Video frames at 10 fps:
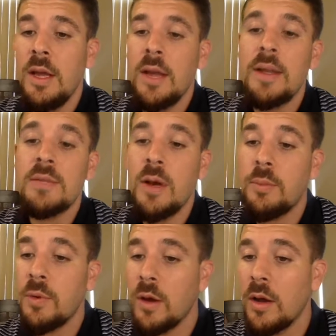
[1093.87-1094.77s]
and that's why
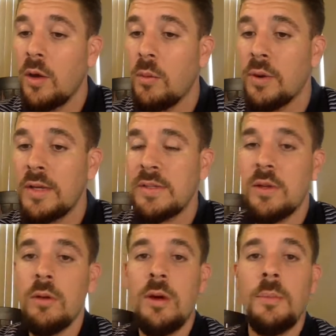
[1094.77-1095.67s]
home prices
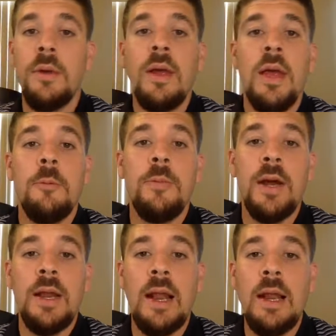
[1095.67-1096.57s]
go up.
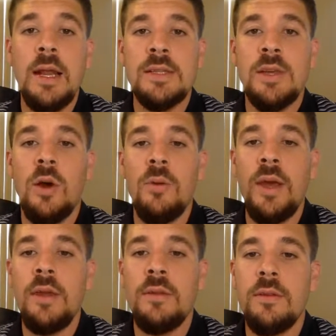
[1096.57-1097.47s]
But let's go
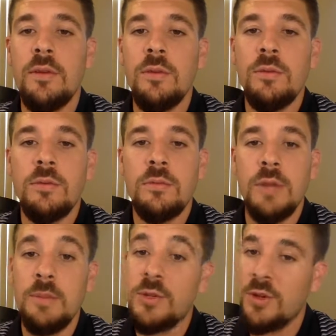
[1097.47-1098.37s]
into,
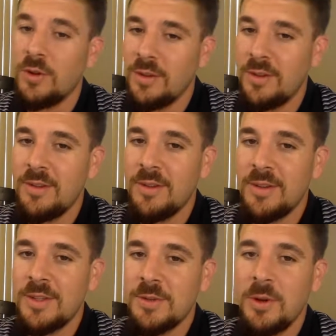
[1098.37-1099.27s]
let me share
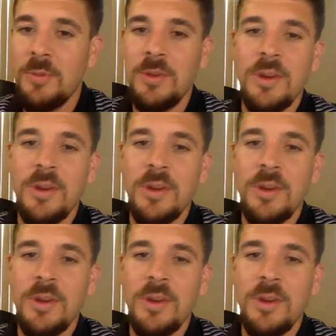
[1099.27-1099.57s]
the screen with you